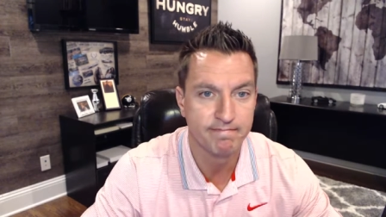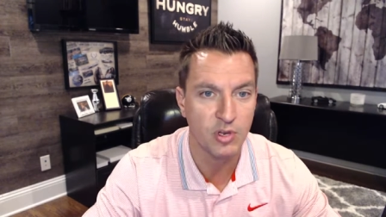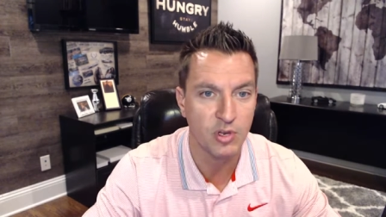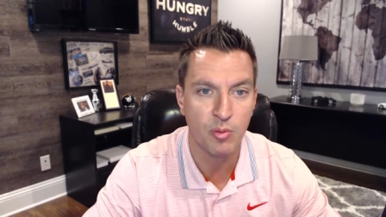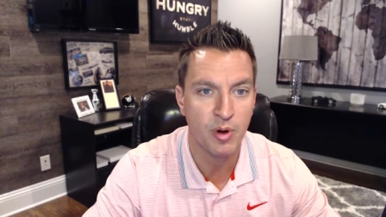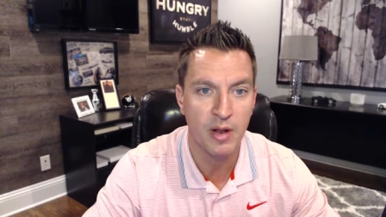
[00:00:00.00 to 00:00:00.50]

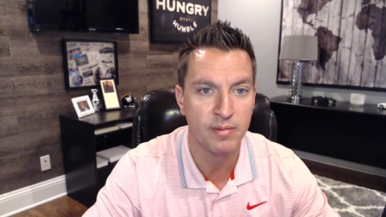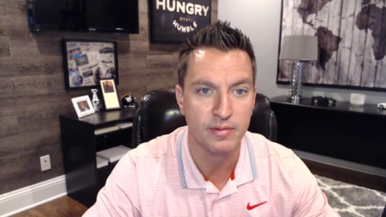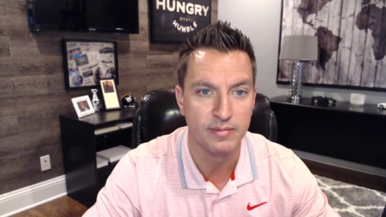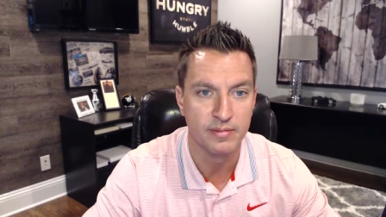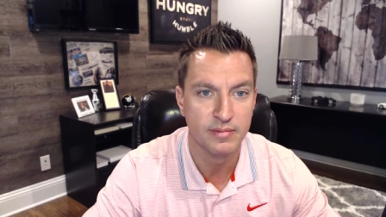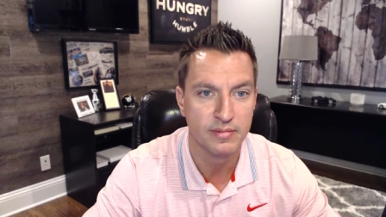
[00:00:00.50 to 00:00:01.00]
No
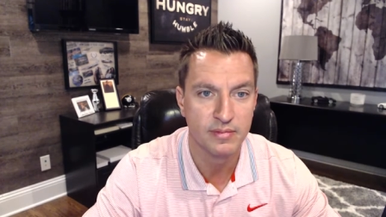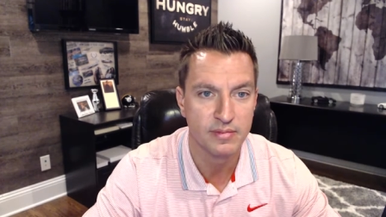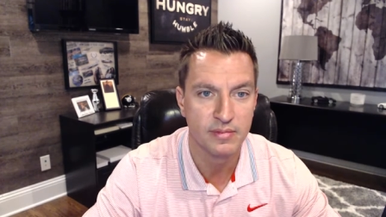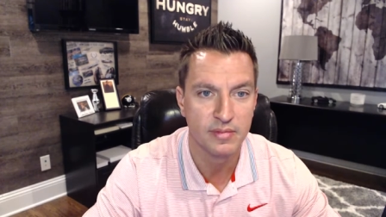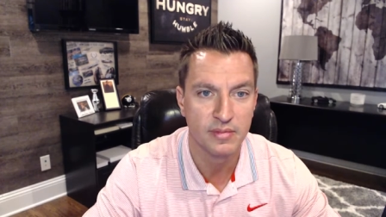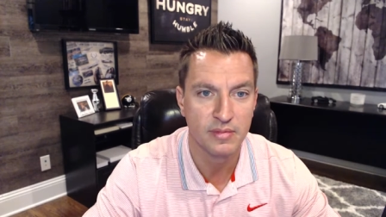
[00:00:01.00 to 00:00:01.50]
problem
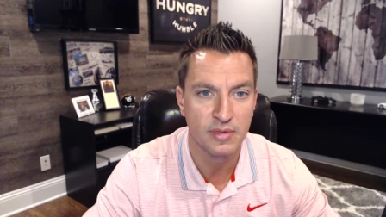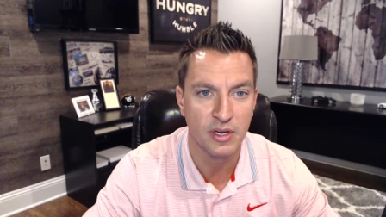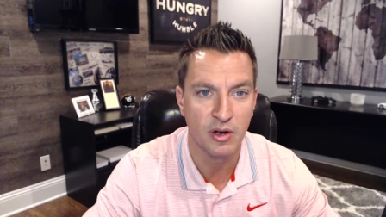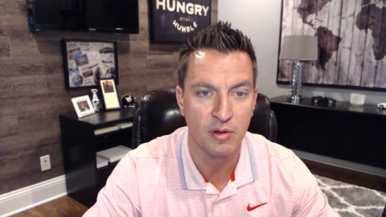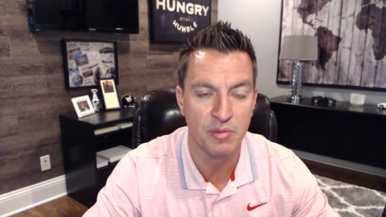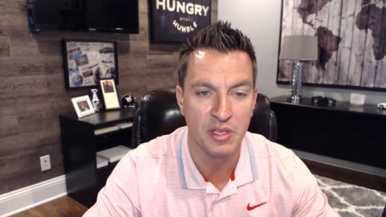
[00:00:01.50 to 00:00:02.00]
you
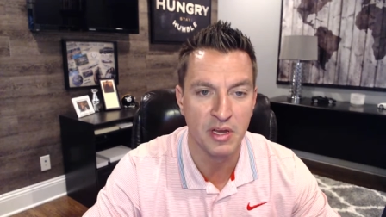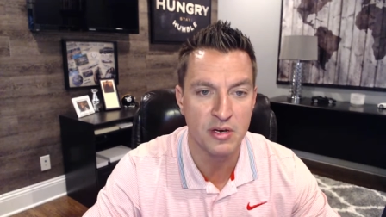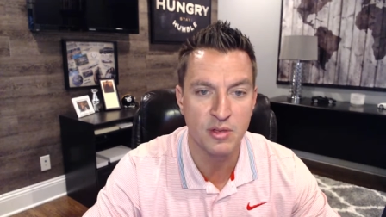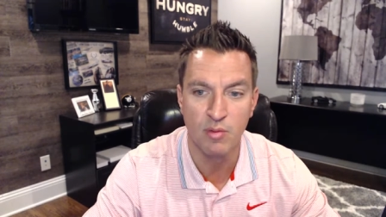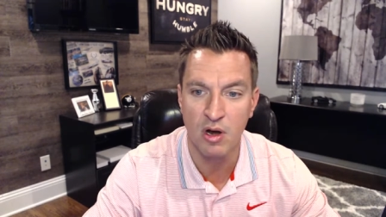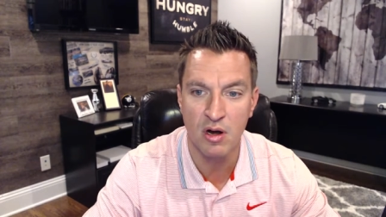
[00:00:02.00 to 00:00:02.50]
know, I'll be there
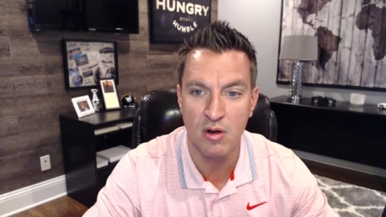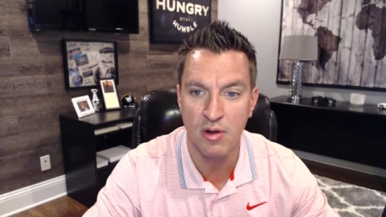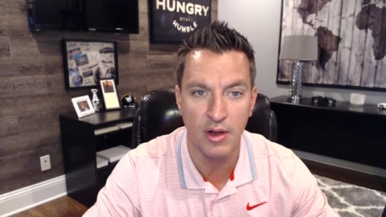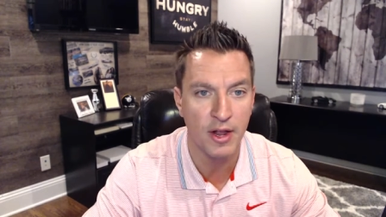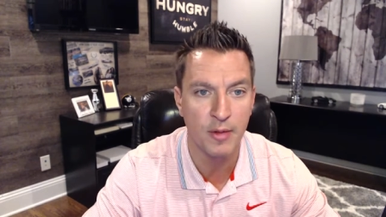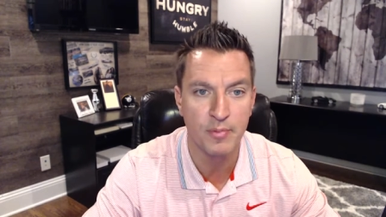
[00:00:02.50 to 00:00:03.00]
tomorrow.
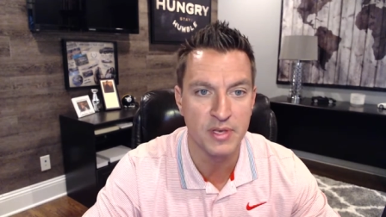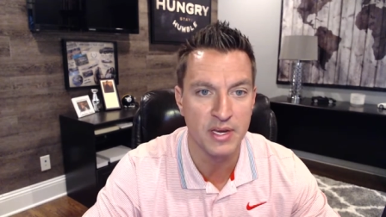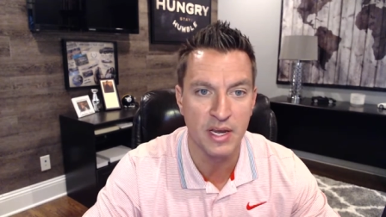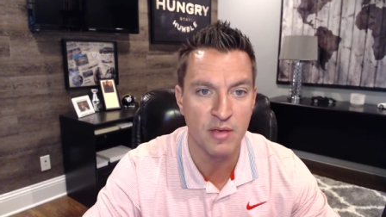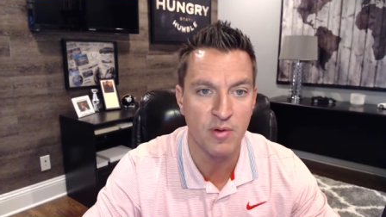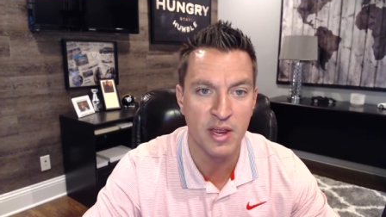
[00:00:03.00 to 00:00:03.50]
I'll help you in
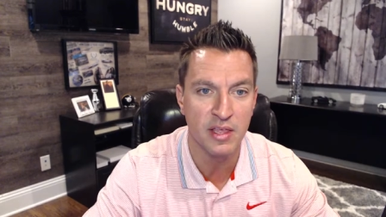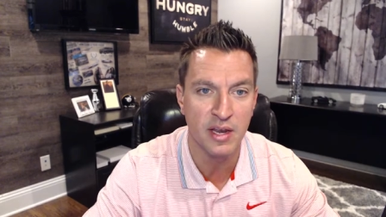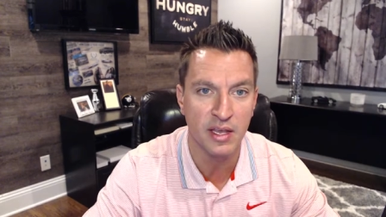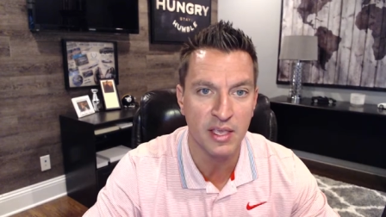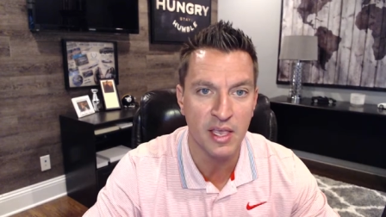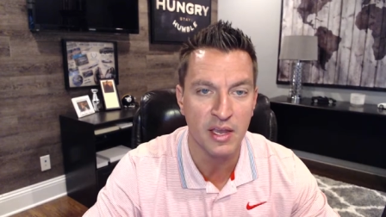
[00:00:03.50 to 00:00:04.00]
any way that
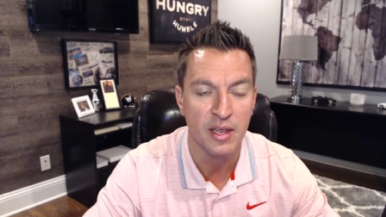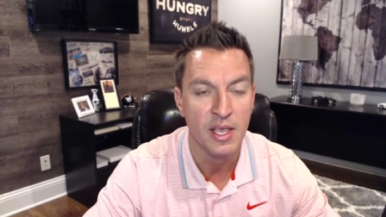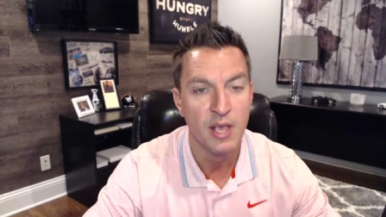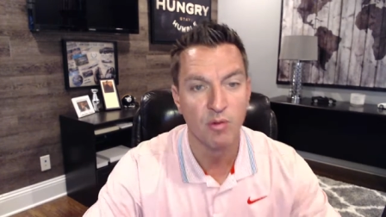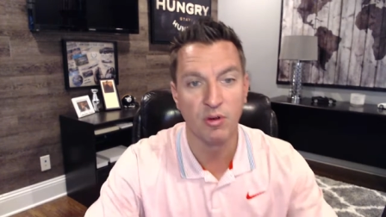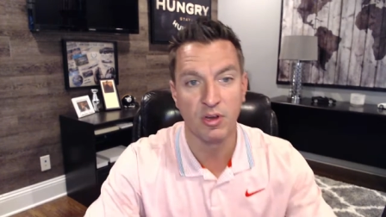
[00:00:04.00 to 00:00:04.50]
I can.
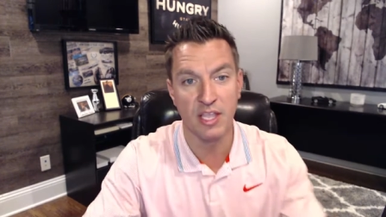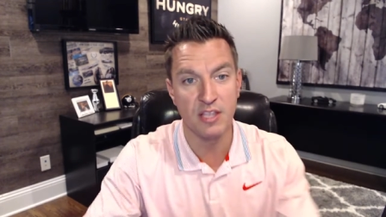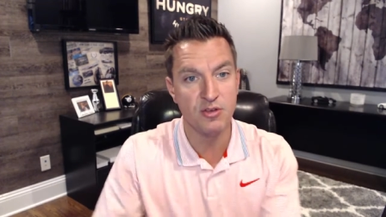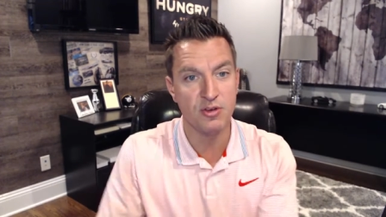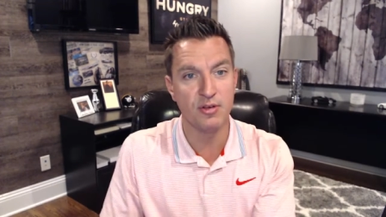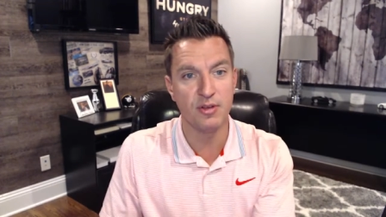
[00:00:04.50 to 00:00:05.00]
Well, can
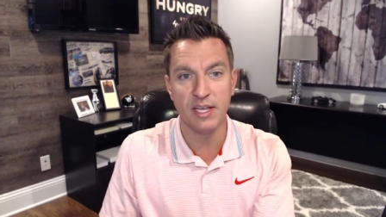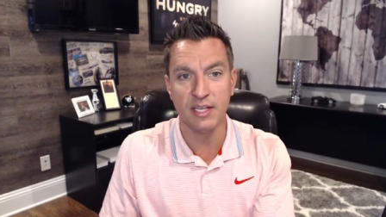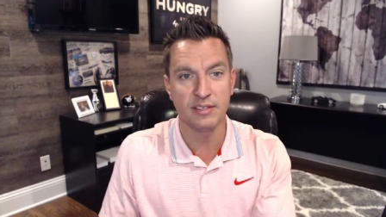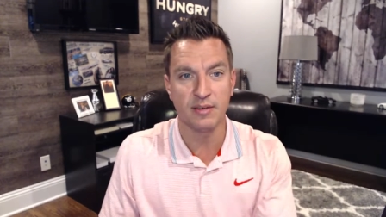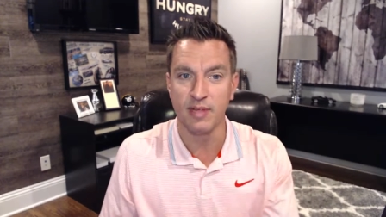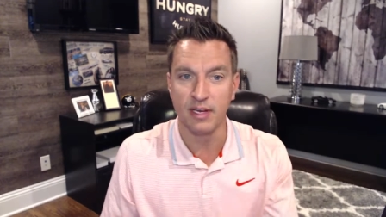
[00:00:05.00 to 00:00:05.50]
you do
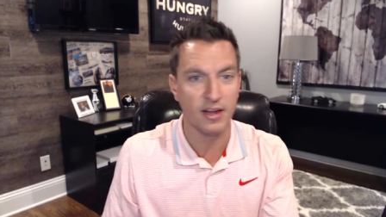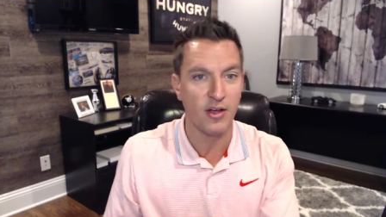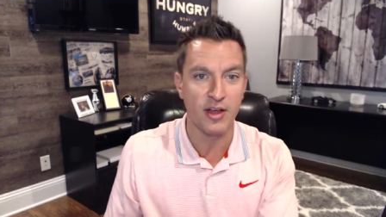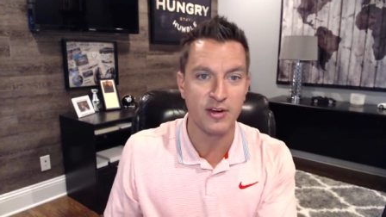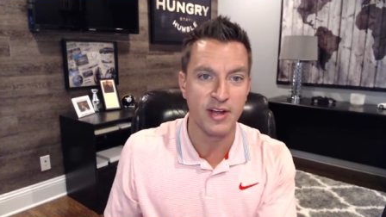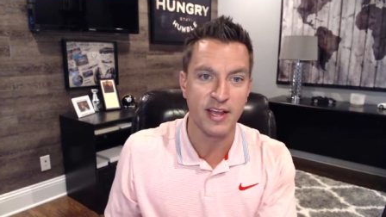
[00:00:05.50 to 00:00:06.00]
this? I'm like, no,
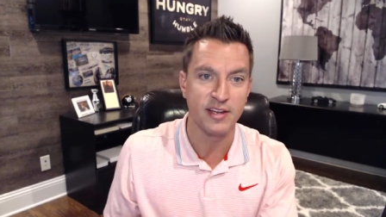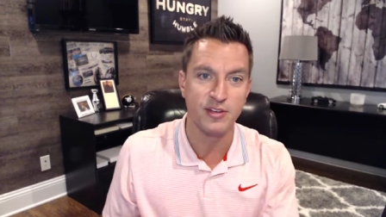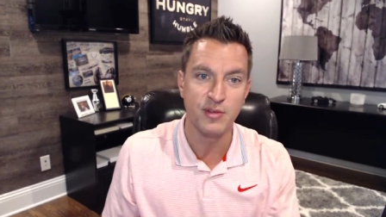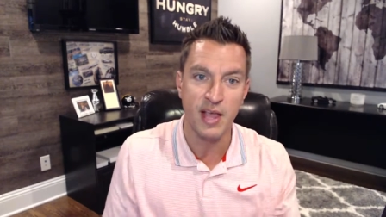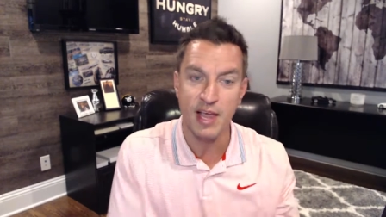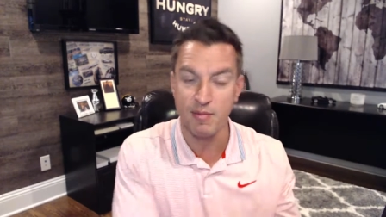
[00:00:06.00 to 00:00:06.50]
I don't know how to
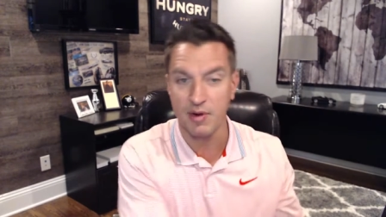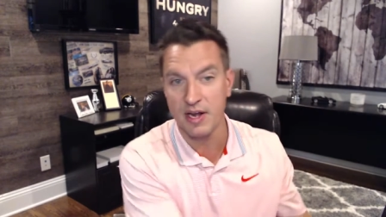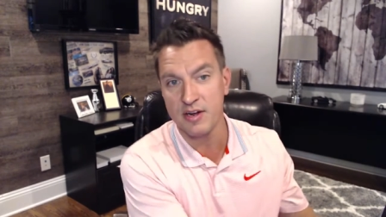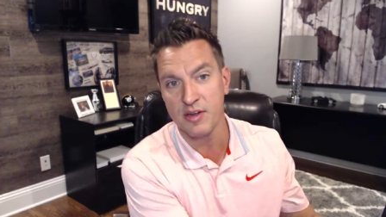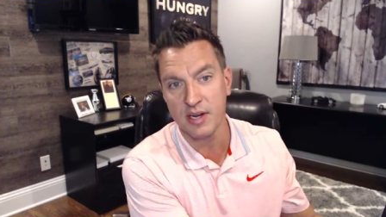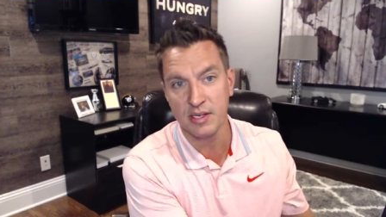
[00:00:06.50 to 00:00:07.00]
do that, but I
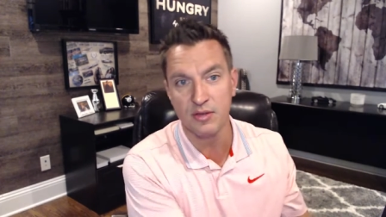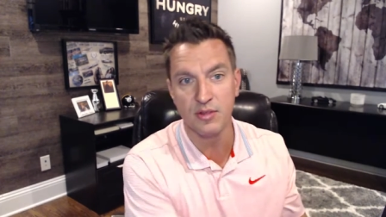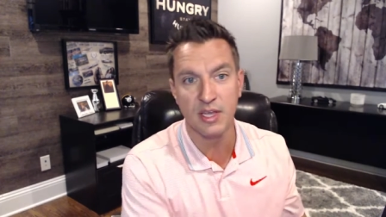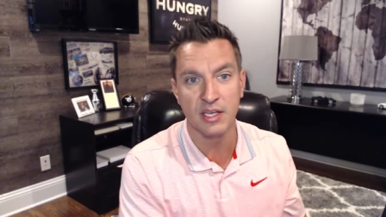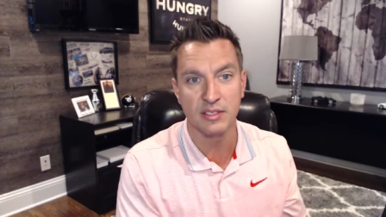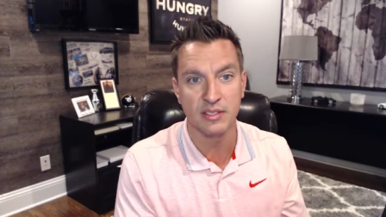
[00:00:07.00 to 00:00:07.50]
know how to do
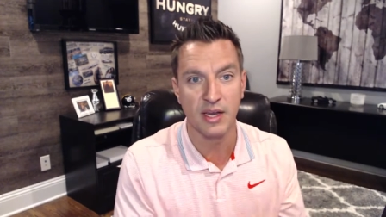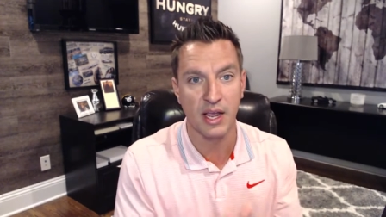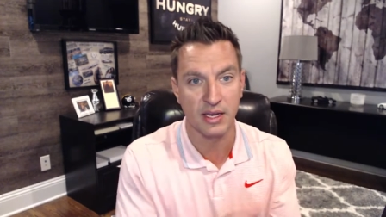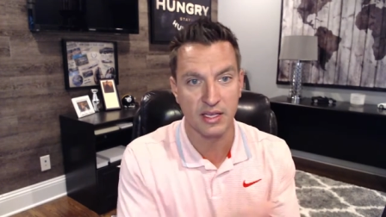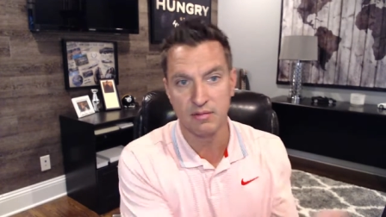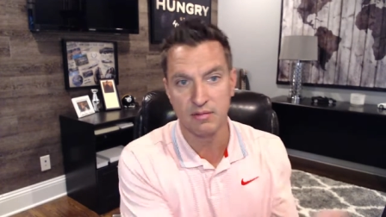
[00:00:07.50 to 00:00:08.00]
this, and
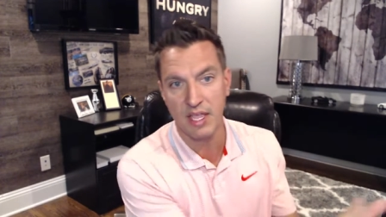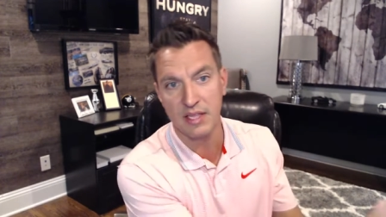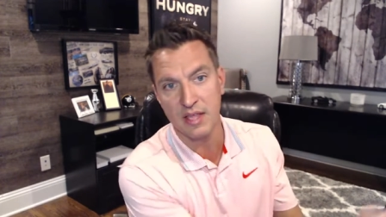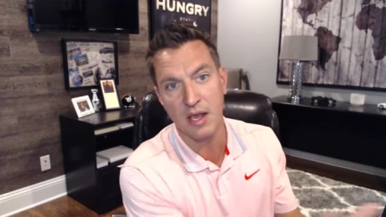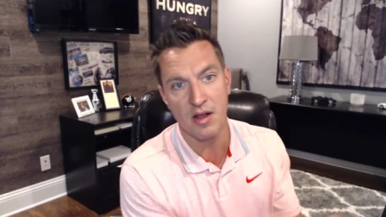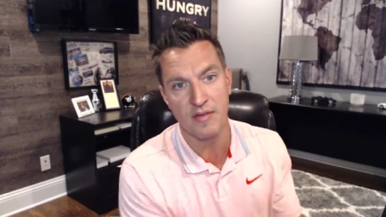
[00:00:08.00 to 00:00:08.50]
I can take
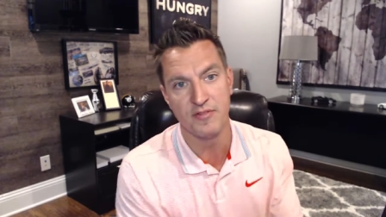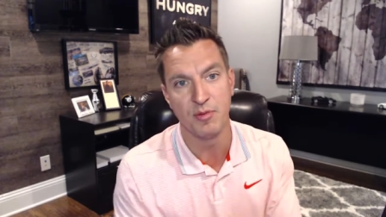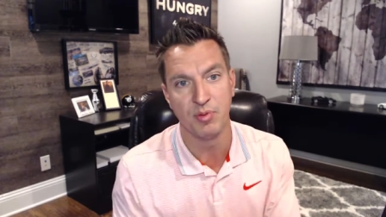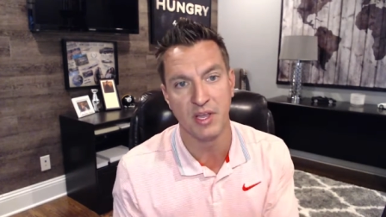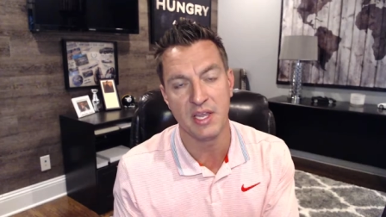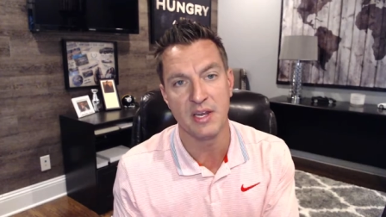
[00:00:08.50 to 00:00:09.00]
that off your
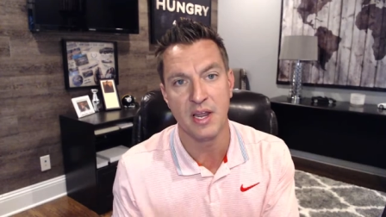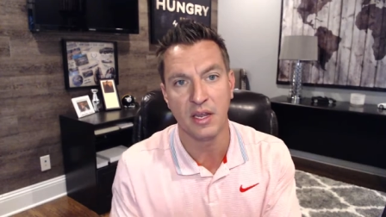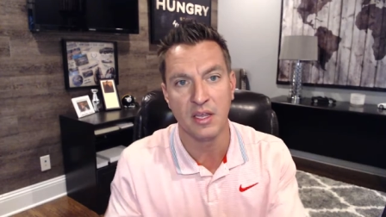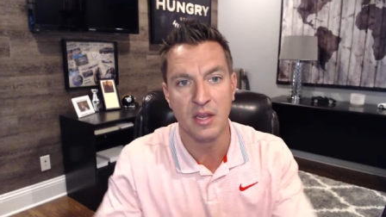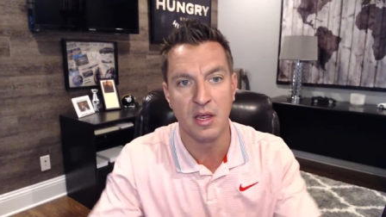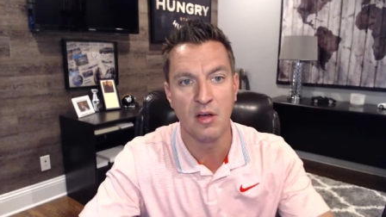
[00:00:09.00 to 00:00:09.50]
plate, and I
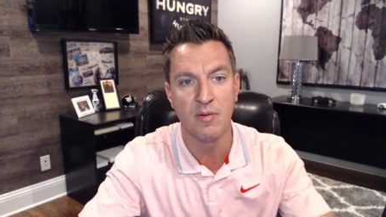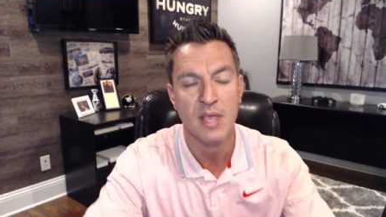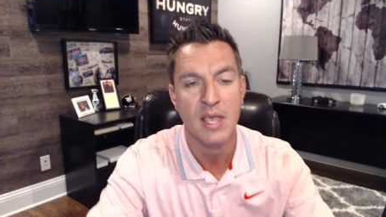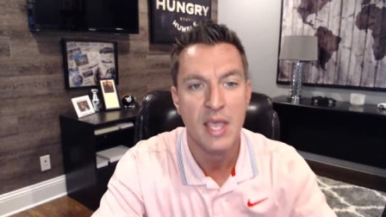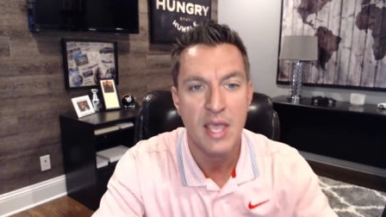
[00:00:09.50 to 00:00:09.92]
can help.